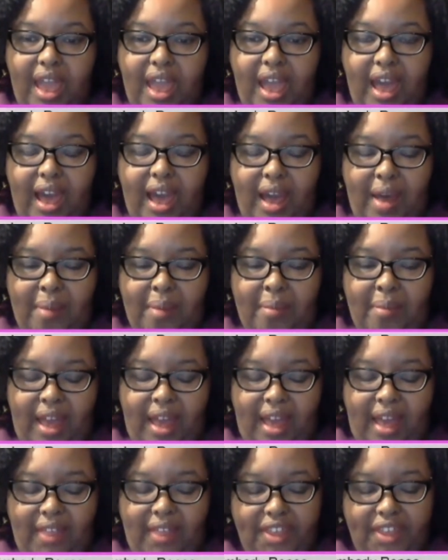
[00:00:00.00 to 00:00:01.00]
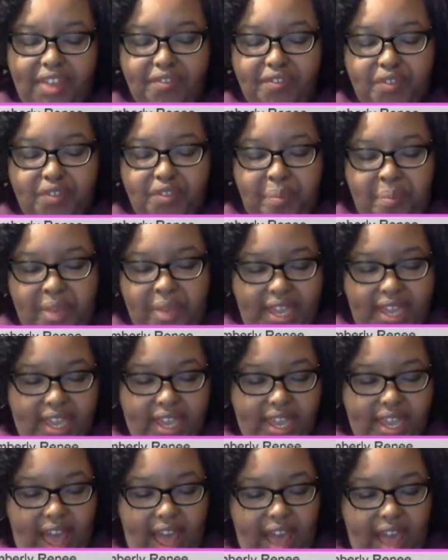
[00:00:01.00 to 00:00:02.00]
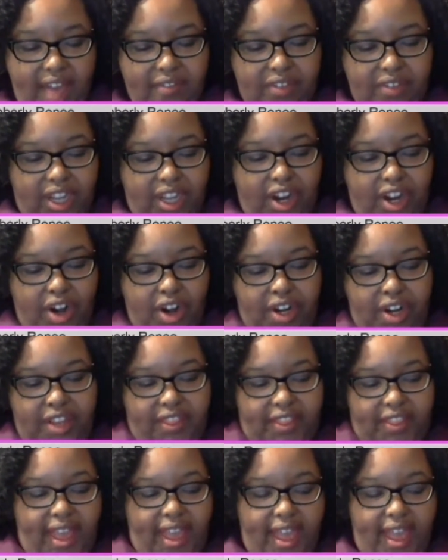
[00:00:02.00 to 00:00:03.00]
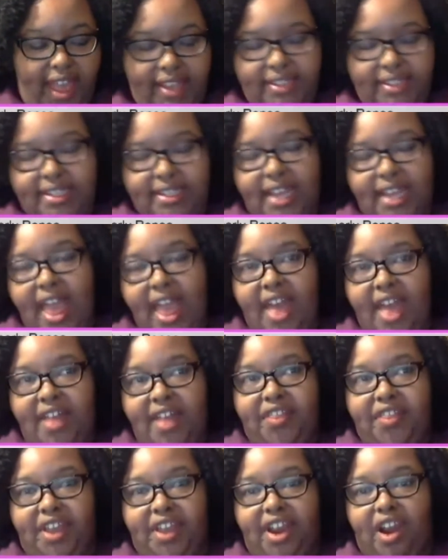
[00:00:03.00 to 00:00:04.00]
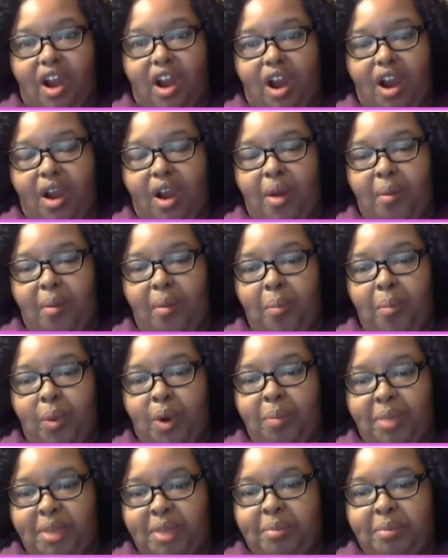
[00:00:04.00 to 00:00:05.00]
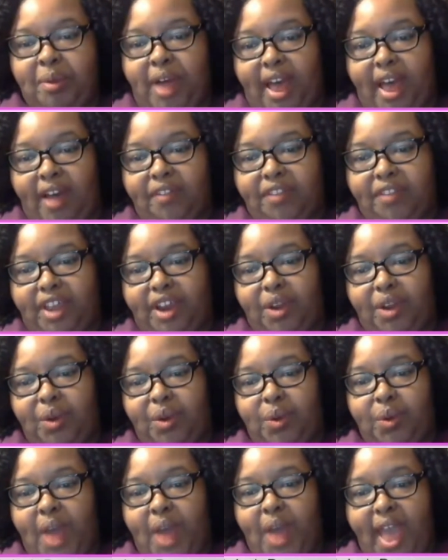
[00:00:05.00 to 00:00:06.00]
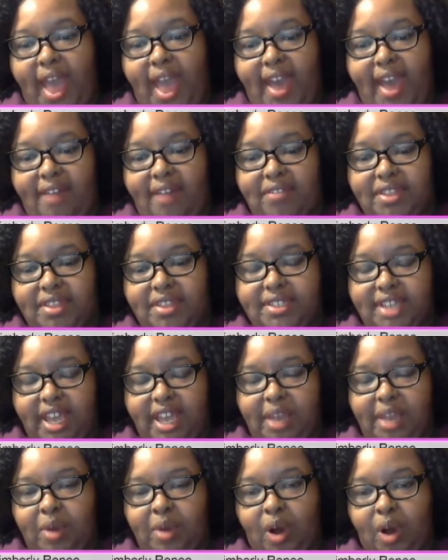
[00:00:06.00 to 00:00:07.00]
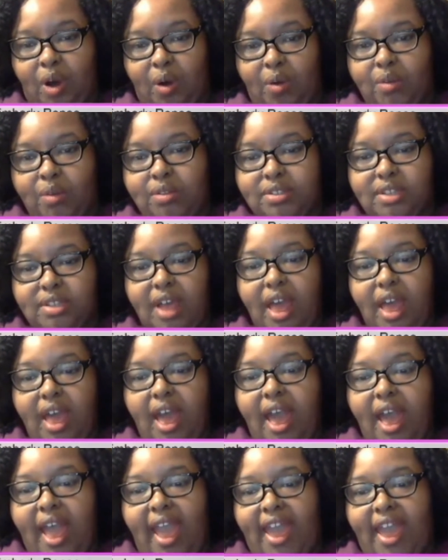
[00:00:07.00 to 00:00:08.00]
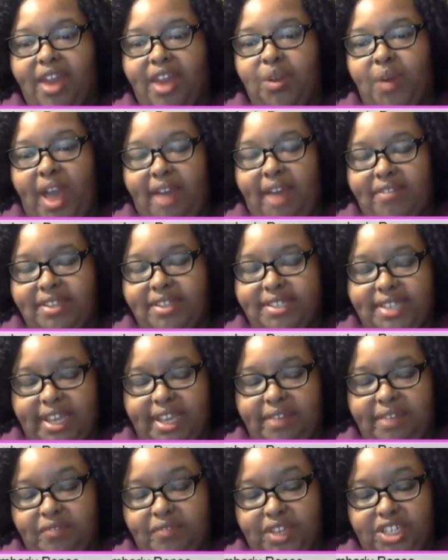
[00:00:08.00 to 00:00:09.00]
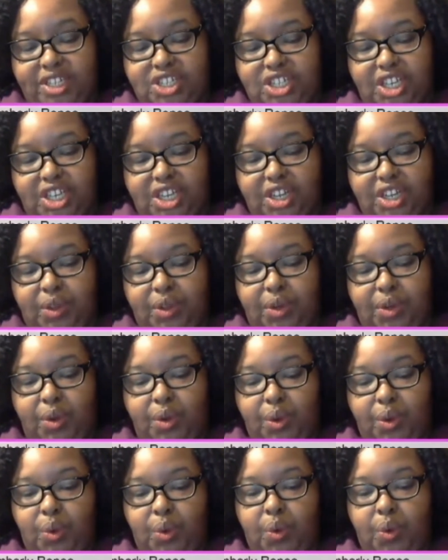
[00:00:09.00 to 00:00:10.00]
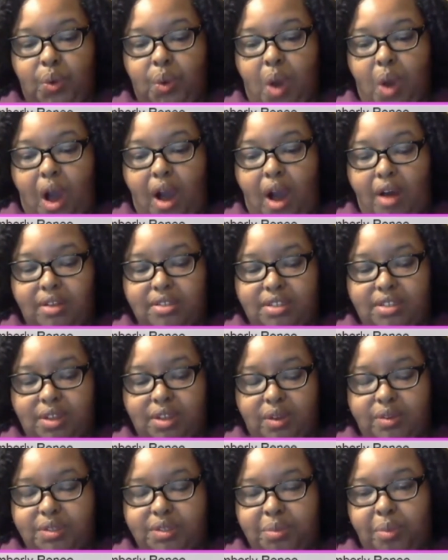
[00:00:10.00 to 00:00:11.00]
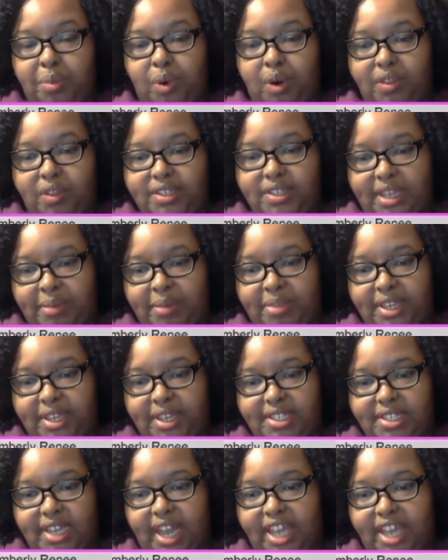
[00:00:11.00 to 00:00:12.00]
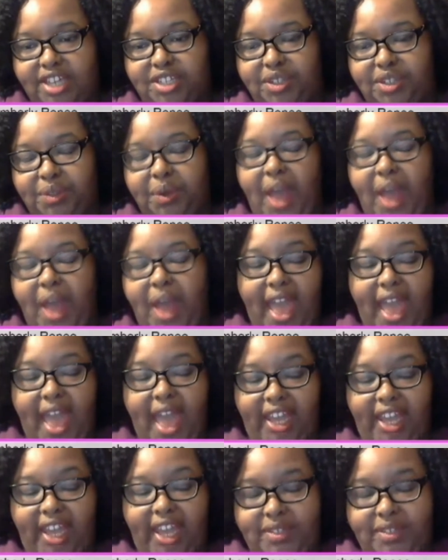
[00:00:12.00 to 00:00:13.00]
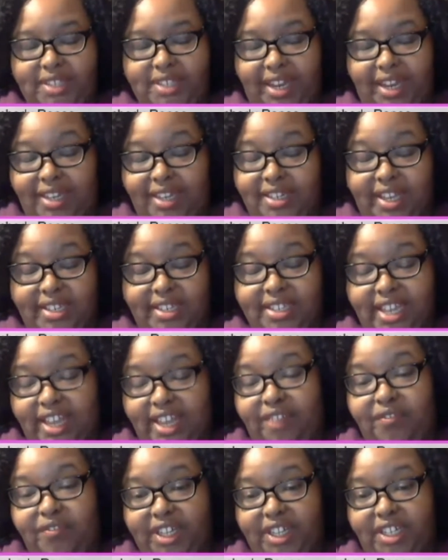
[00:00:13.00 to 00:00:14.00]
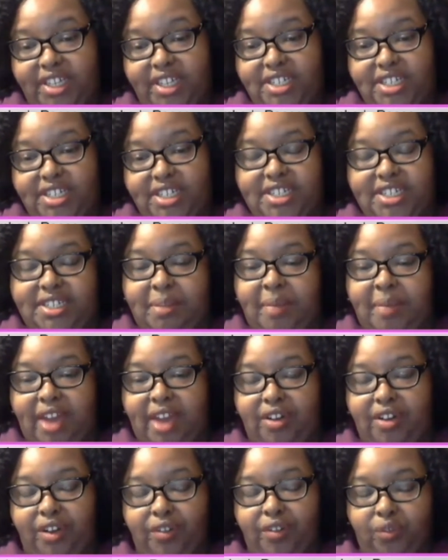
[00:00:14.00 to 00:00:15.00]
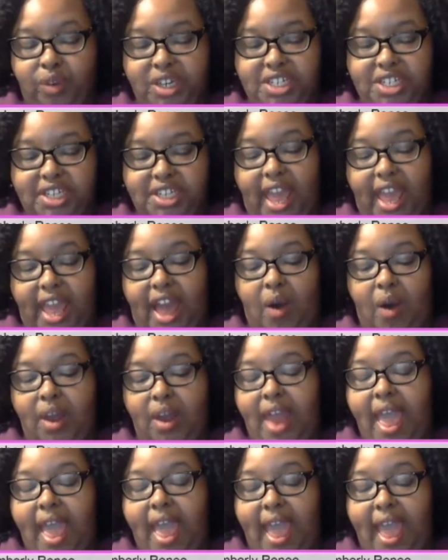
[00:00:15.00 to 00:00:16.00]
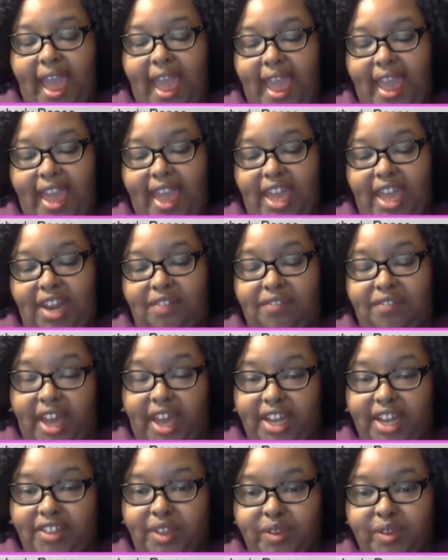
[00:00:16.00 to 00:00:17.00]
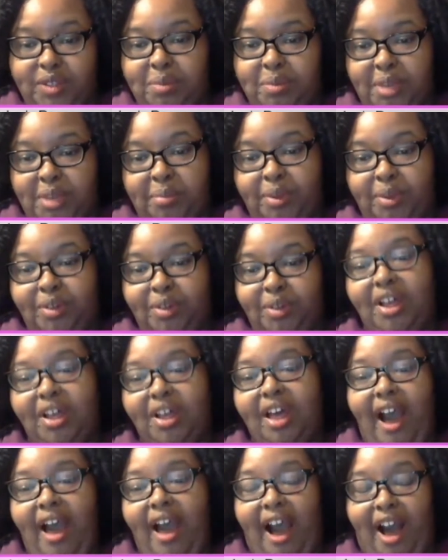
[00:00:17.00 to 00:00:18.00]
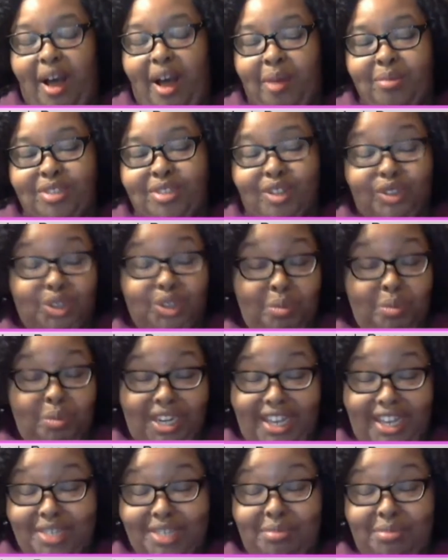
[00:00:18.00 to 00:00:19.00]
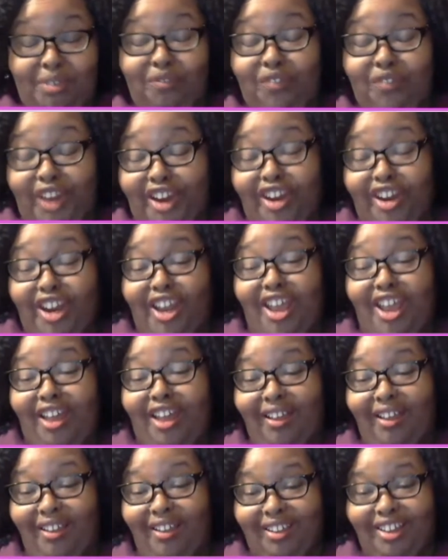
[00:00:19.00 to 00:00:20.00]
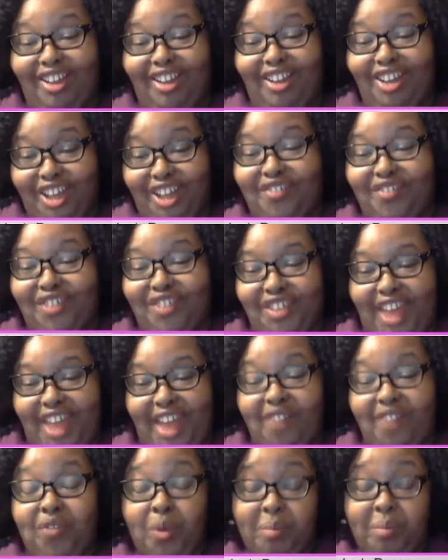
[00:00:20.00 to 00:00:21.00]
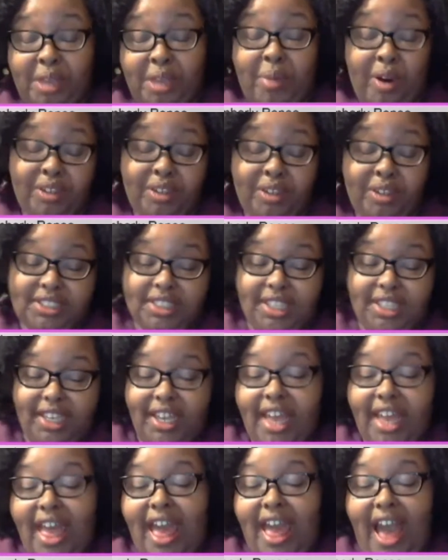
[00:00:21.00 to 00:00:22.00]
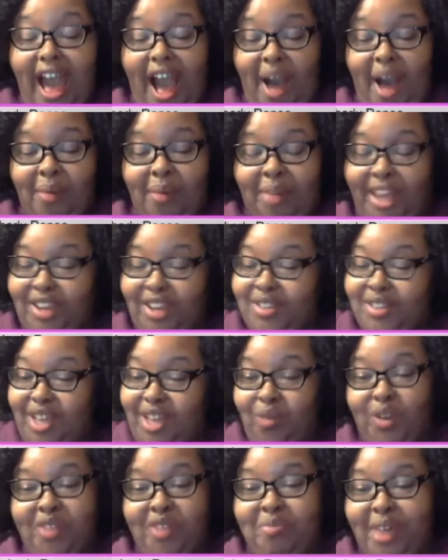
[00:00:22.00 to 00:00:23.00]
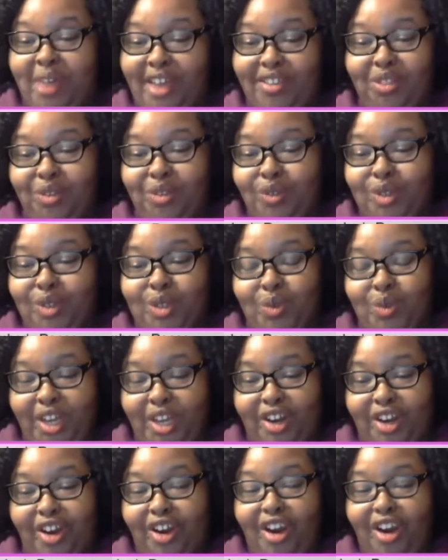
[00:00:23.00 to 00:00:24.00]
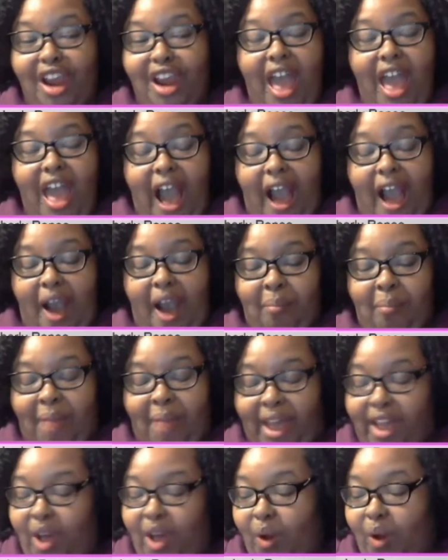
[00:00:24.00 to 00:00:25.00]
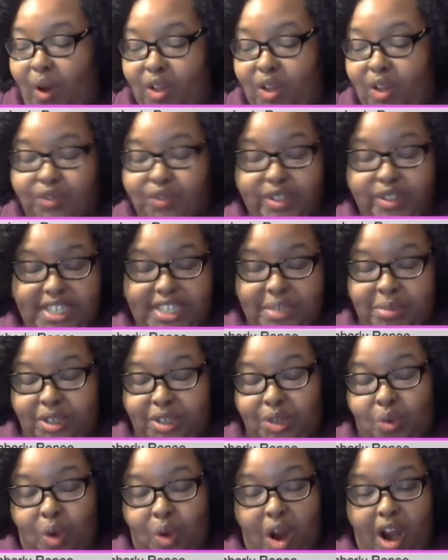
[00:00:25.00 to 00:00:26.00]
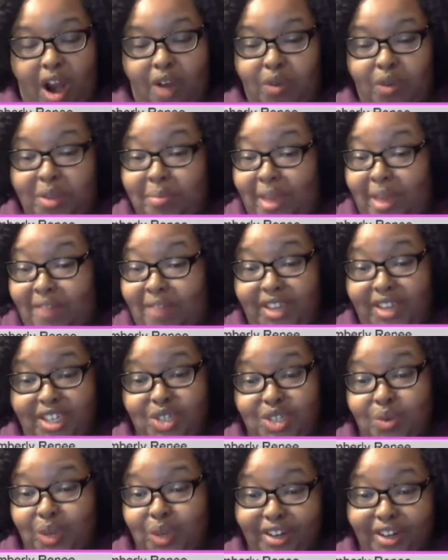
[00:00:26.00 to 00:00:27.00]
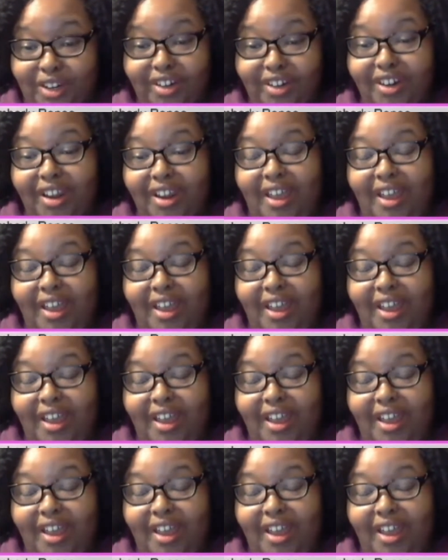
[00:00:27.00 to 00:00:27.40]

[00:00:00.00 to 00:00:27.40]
I think for me, I've learned that there are more people out there who have the same goals and who have the same vision and who also support the same things that I do. And like you said, it does take a village, and just a matter of reaching out and finding those people. Social media has been very good for that for me personally. Like you said, we met through Twitter. My co-host for Cinnamon Noir, we met via Twitter.